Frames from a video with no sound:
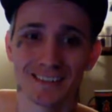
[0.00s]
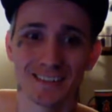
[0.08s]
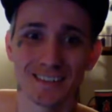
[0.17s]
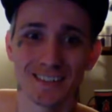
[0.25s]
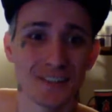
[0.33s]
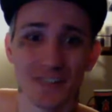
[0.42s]

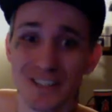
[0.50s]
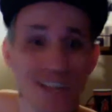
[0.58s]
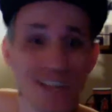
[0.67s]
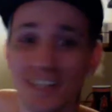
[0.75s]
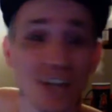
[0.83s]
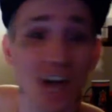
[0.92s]
And there's
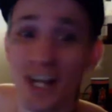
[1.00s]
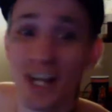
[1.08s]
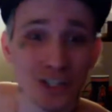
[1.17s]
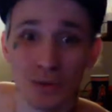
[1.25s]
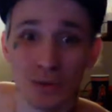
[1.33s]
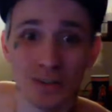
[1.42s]
nothing the law can
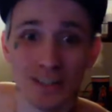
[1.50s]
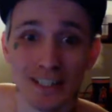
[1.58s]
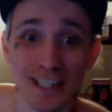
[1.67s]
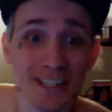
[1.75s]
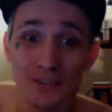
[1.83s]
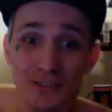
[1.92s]
do.
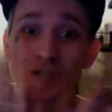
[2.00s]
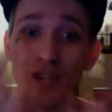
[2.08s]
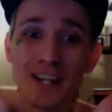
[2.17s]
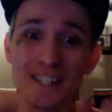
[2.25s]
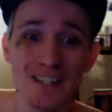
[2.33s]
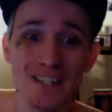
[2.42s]
If your
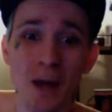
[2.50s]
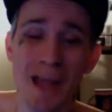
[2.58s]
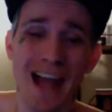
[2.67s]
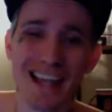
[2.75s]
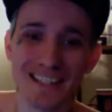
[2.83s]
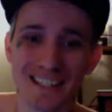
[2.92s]
guys' law
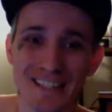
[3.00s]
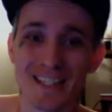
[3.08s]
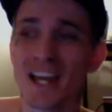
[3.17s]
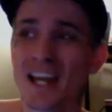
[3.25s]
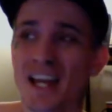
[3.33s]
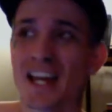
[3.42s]
passes
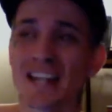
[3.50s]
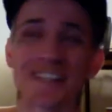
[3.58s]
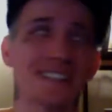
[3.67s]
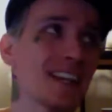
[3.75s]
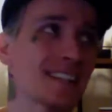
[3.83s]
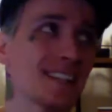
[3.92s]
and
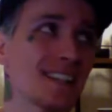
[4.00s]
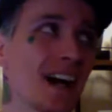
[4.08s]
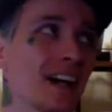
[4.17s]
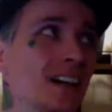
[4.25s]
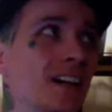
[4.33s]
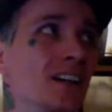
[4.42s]
says
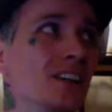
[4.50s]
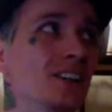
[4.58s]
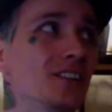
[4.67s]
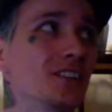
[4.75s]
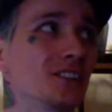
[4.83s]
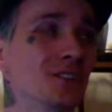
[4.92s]
that
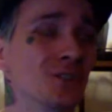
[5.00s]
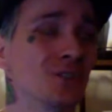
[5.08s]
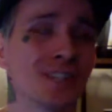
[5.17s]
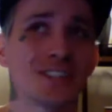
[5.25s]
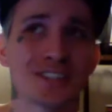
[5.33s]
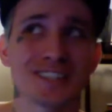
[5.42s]
you
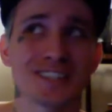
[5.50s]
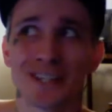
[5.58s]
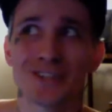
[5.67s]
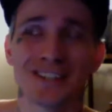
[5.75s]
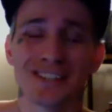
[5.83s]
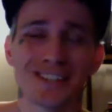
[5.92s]
can just say you're
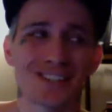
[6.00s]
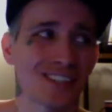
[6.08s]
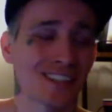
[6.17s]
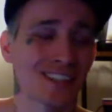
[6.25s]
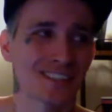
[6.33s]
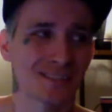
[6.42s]

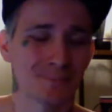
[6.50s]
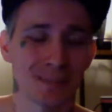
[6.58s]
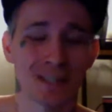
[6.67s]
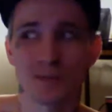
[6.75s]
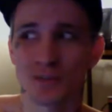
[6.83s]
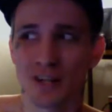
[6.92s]
transitioning and
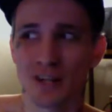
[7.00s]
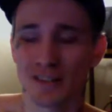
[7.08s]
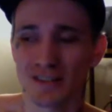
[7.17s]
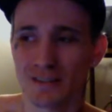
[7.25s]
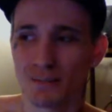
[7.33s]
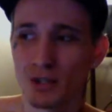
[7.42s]
become a
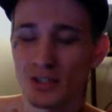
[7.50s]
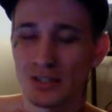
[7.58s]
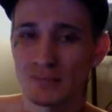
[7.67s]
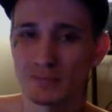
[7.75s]
trans person.